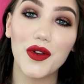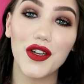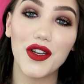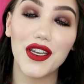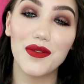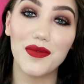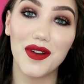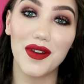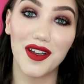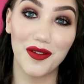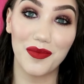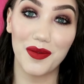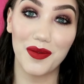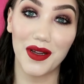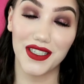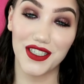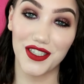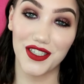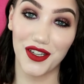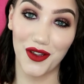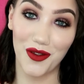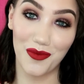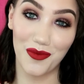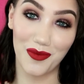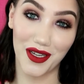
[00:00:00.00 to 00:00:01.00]
everybody, welcome back
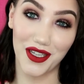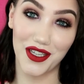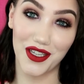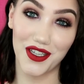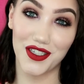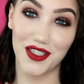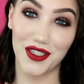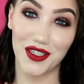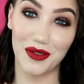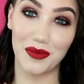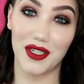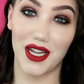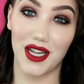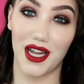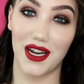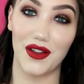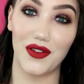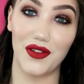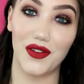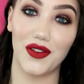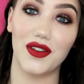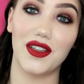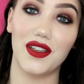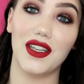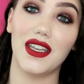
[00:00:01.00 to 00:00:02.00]
to my YouTube
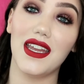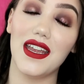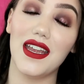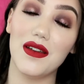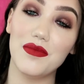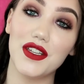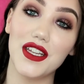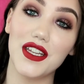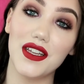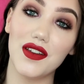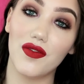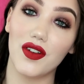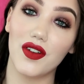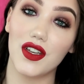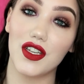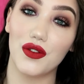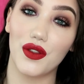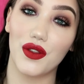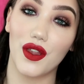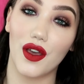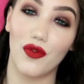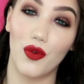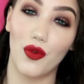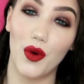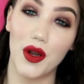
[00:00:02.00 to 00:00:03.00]
channel. So today I'm doing a video
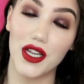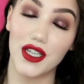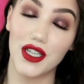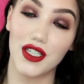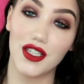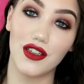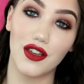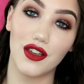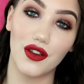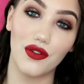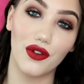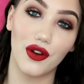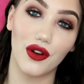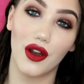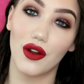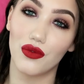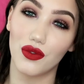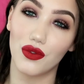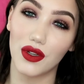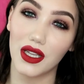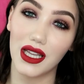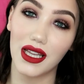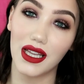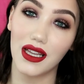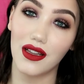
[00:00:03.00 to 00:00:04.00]
that I've wanted to do for a
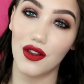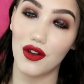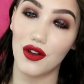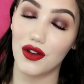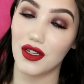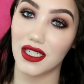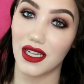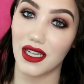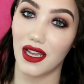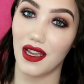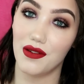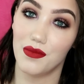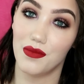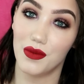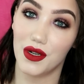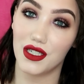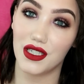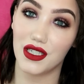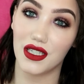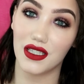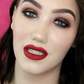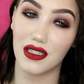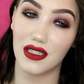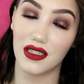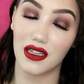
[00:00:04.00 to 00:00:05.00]
really long time and
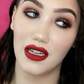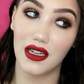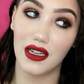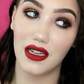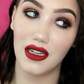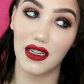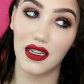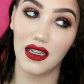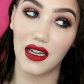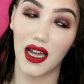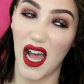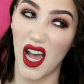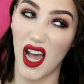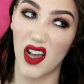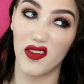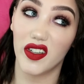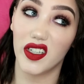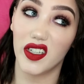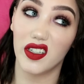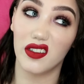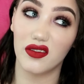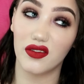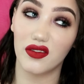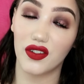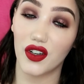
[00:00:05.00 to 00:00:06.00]
just
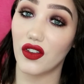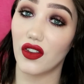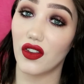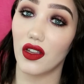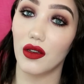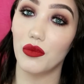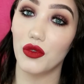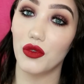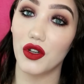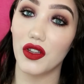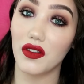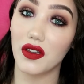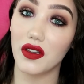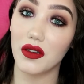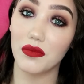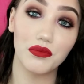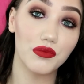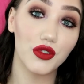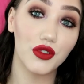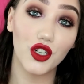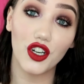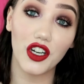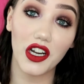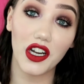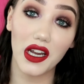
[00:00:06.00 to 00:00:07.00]
haven't for some reason.
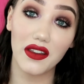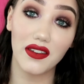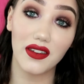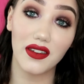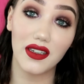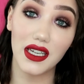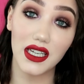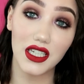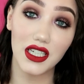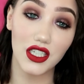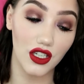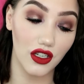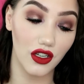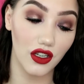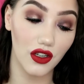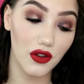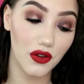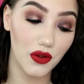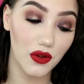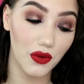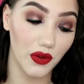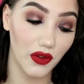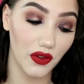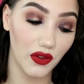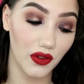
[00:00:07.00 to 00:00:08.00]
Procrastination, who
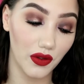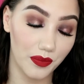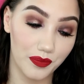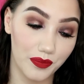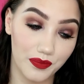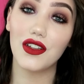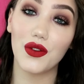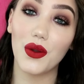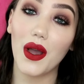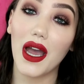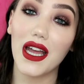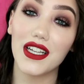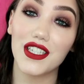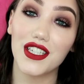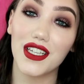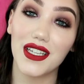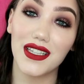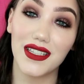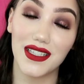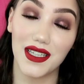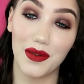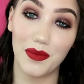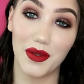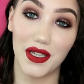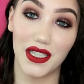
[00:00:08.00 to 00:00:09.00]
knows? So as you
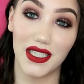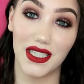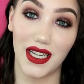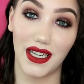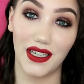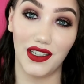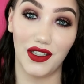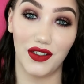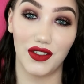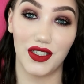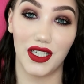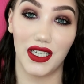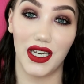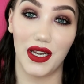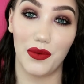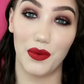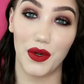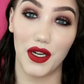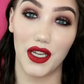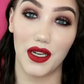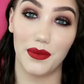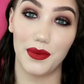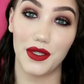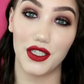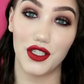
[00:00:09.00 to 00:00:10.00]
can see by the title, today
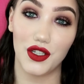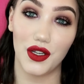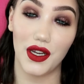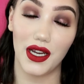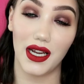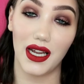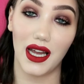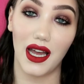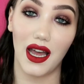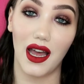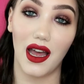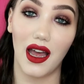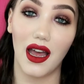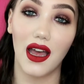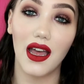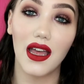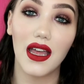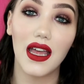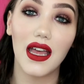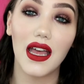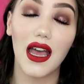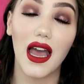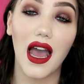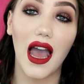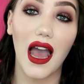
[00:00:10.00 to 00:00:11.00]
we're going to be doing a
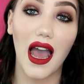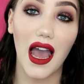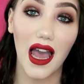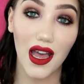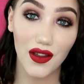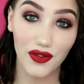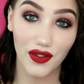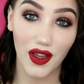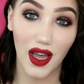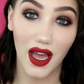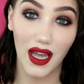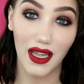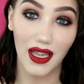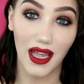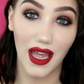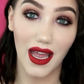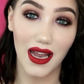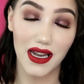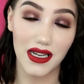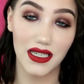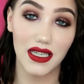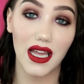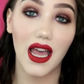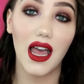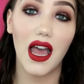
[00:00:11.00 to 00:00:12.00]
half
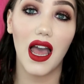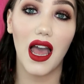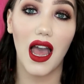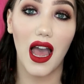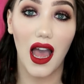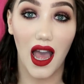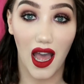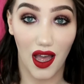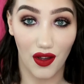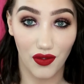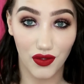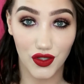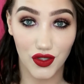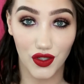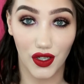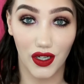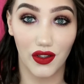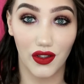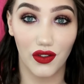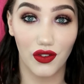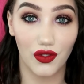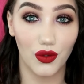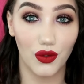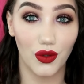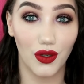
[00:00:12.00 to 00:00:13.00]
high-end, half
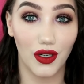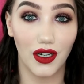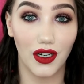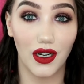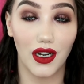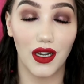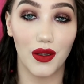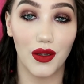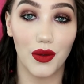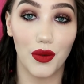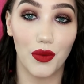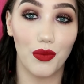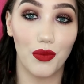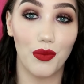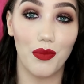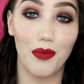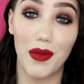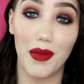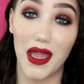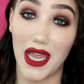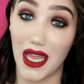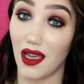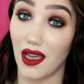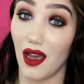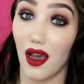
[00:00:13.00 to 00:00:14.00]
drugstore
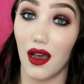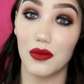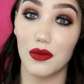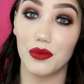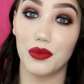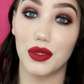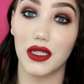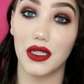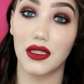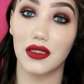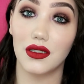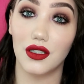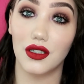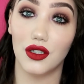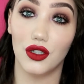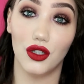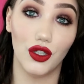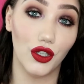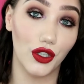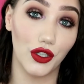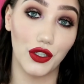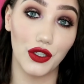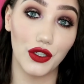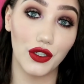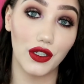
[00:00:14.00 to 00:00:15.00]
makeup
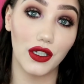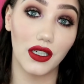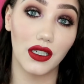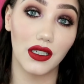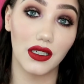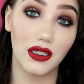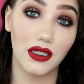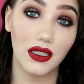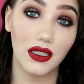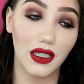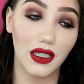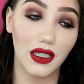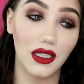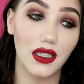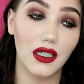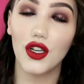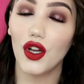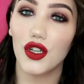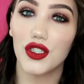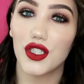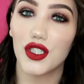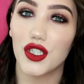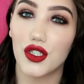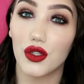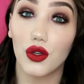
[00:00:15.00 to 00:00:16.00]
look.
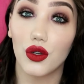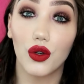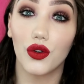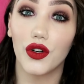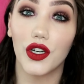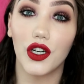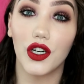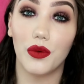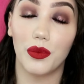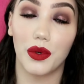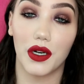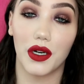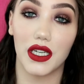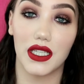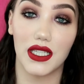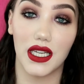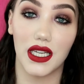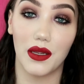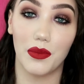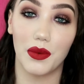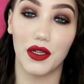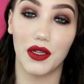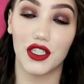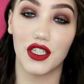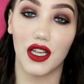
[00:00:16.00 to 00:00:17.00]
Not a tutorial per
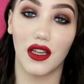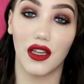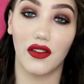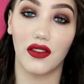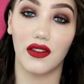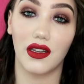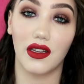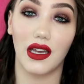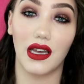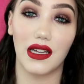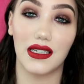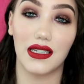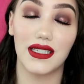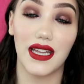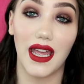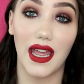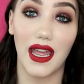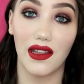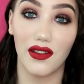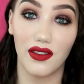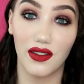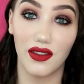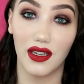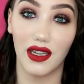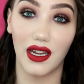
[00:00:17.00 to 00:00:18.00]
se, but just
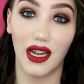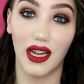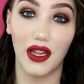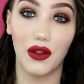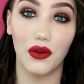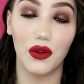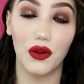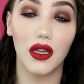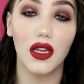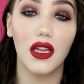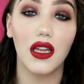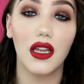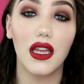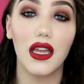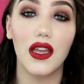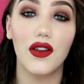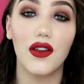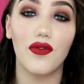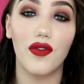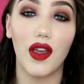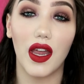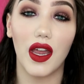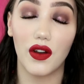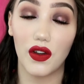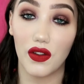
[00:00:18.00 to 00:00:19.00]
testing out
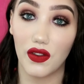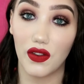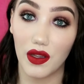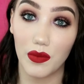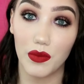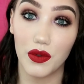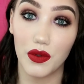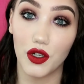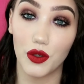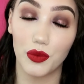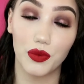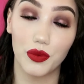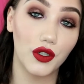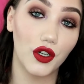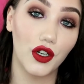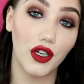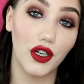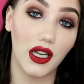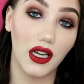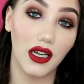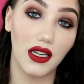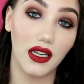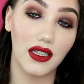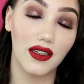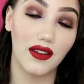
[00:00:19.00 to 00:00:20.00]
very similar
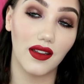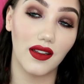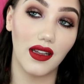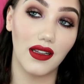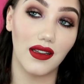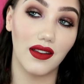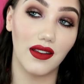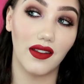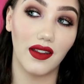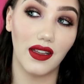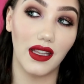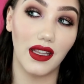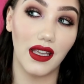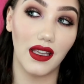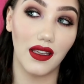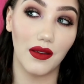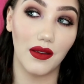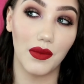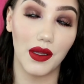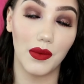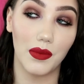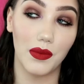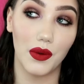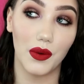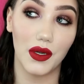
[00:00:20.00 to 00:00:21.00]
product and seeing
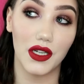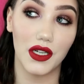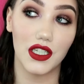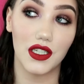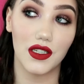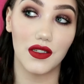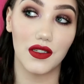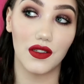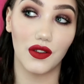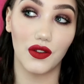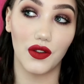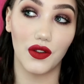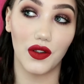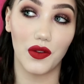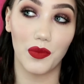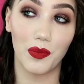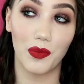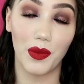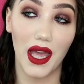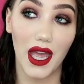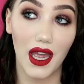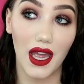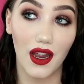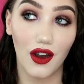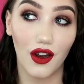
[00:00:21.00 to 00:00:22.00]
maybe which looks
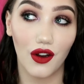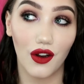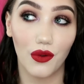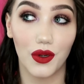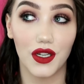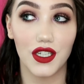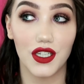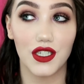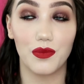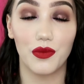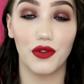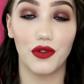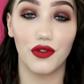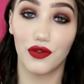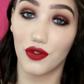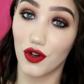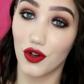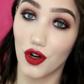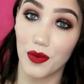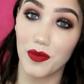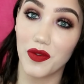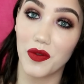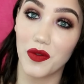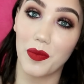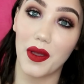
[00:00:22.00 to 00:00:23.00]
better, which
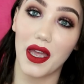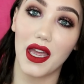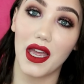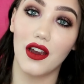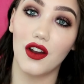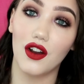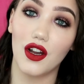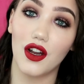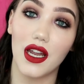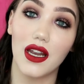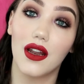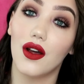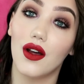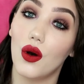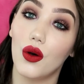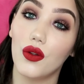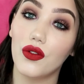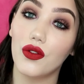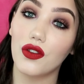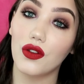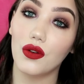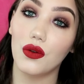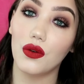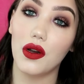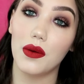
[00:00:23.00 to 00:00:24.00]
performs better. And
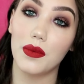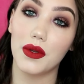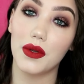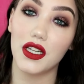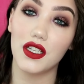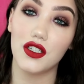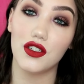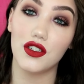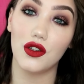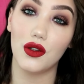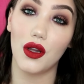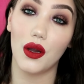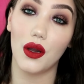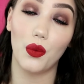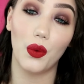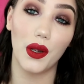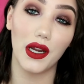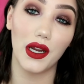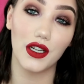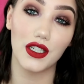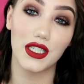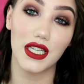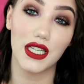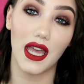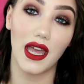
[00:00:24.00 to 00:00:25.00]
also I'm going to do a
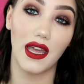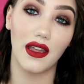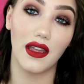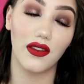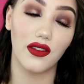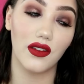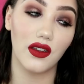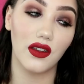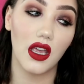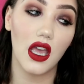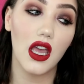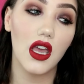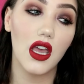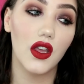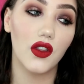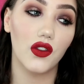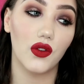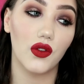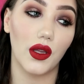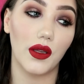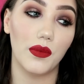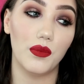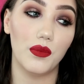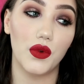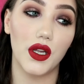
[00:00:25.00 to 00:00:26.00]
wear test.
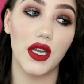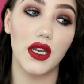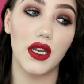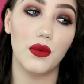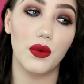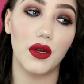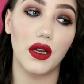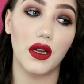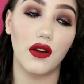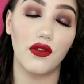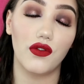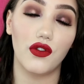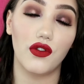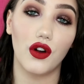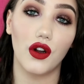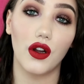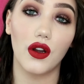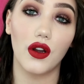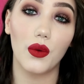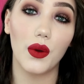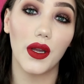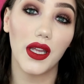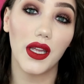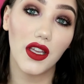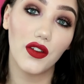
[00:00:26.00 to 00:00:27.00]
So I'm going to wear it for
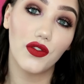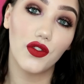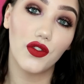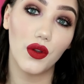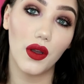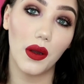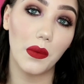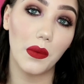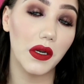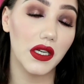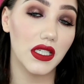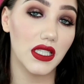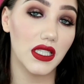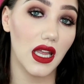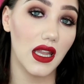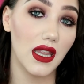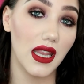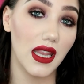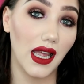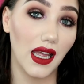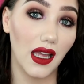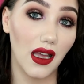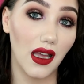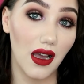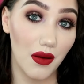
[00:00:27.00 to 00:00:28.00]
quite a few hours and
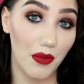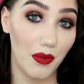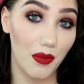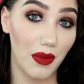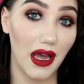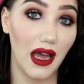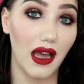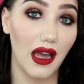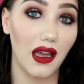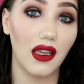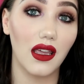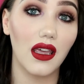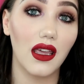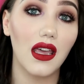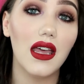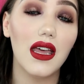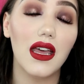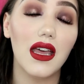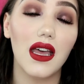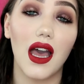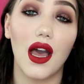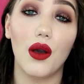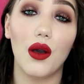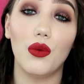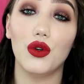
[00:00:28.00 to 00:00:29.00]
then come back
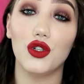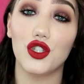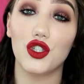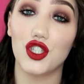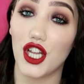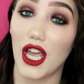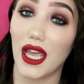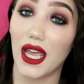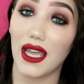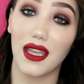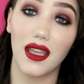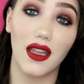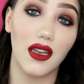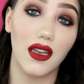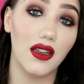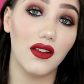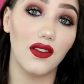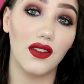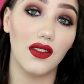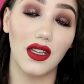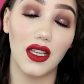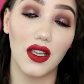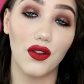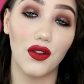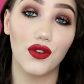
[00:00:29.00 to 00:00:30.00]
and we'll check in
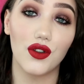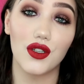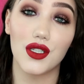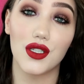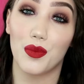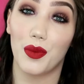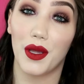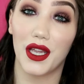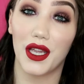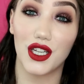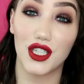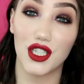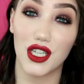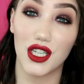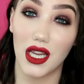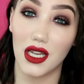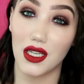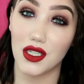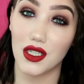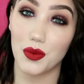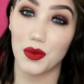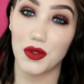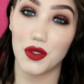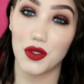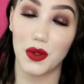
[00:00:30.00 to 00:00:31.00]
and see if there's a big
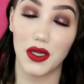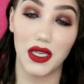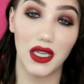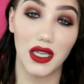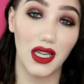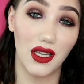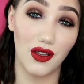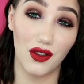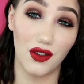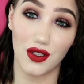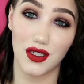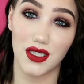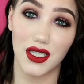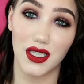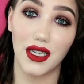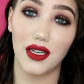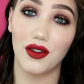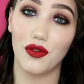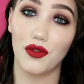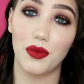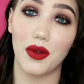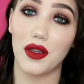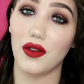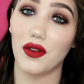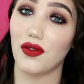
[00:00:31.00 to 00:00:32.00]
change between either side
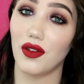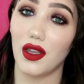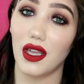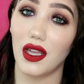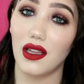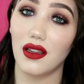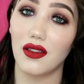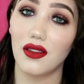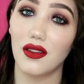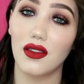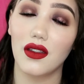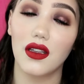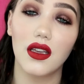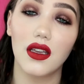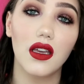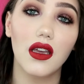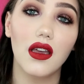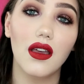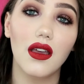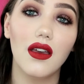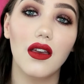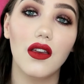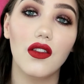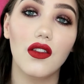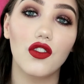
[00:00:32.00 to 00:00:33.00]
of my face.
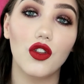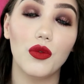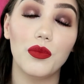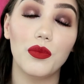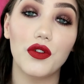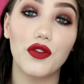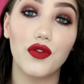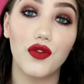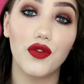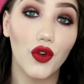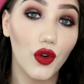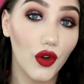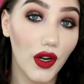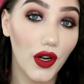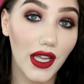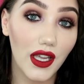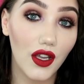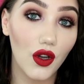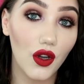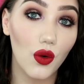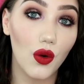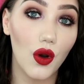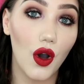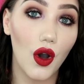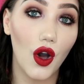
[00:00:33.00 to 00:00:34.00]
So before I
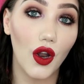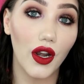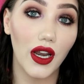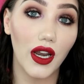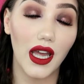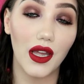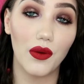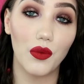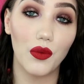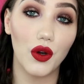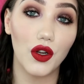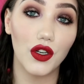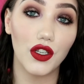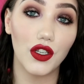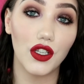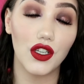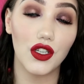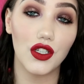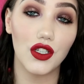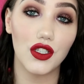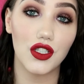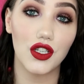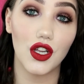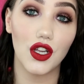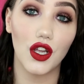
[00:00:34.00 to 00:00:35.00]
go on, I want
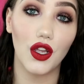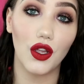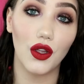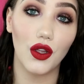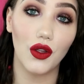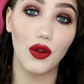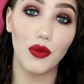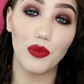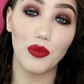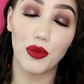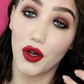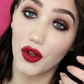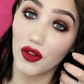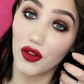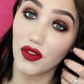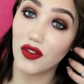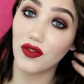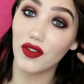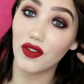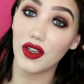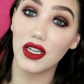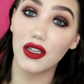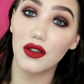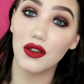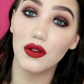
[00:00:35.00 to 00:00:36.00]
you to pause
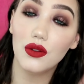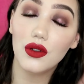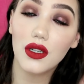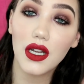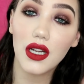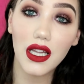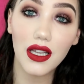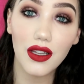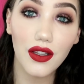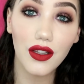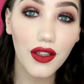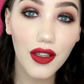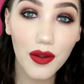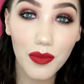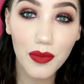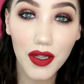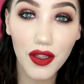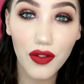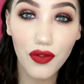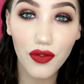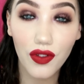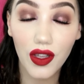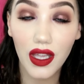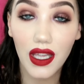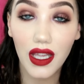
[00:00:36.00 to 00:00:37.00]
the video and look at
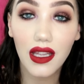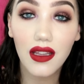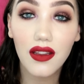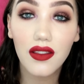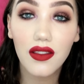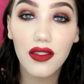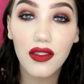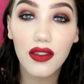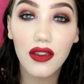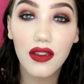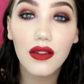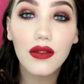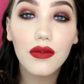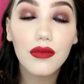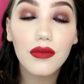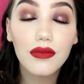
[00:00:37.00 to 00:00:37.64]
my face.